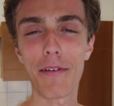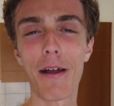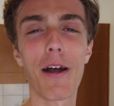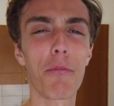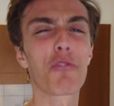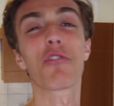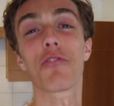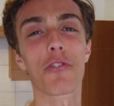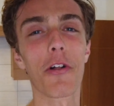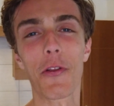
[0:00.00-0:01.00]
I must
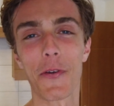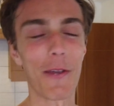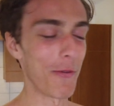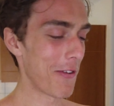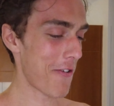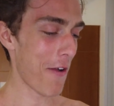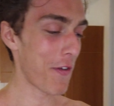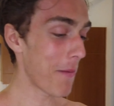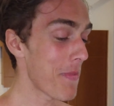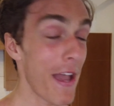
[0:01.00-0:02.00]
have just got lucky with the
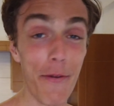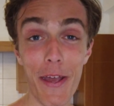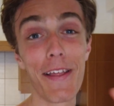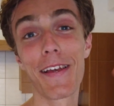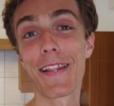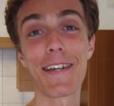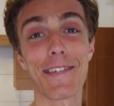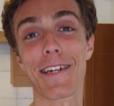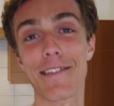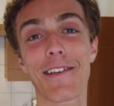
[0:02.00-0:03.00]
traffic. Anyway,
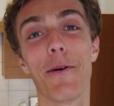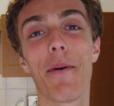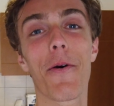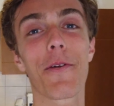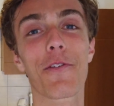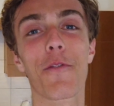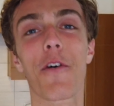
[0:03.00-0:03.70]
that's a nice little bonus